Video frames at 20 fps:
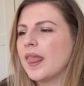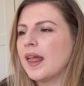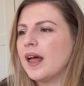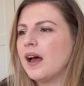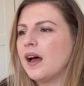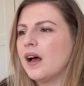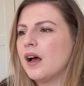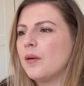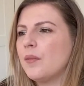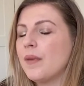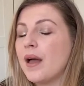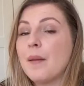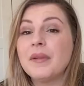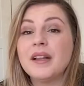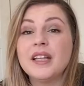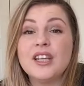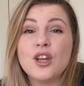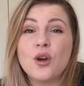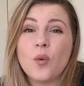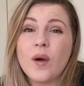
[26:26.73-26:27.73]
um,
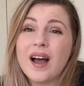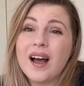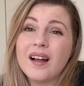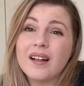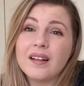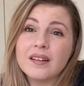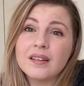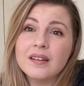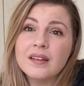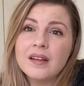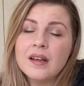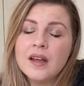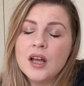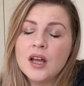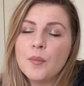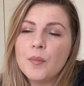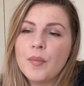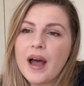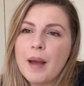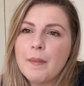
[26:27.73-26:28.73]
Emily Noel,
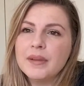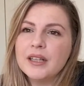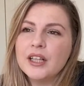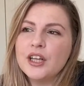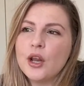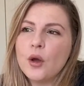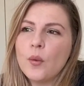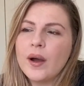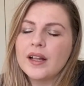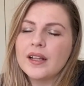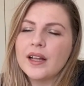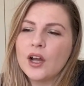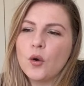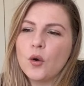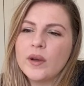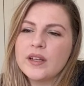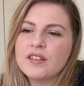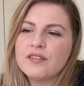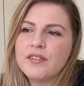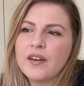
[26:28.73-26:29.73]
but Emily Noel I
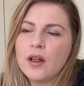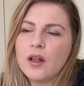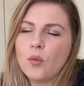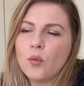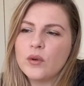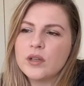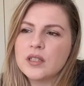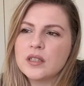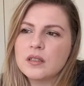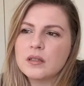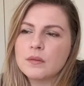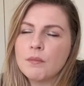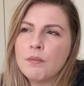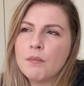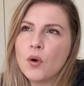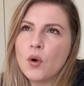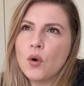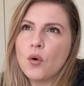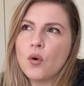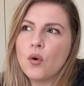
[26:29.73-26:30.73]
always felt was
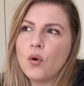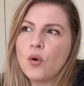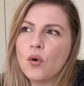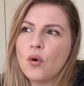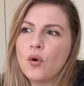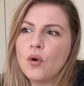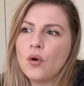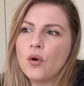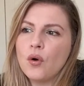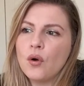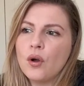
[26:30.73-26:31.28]
more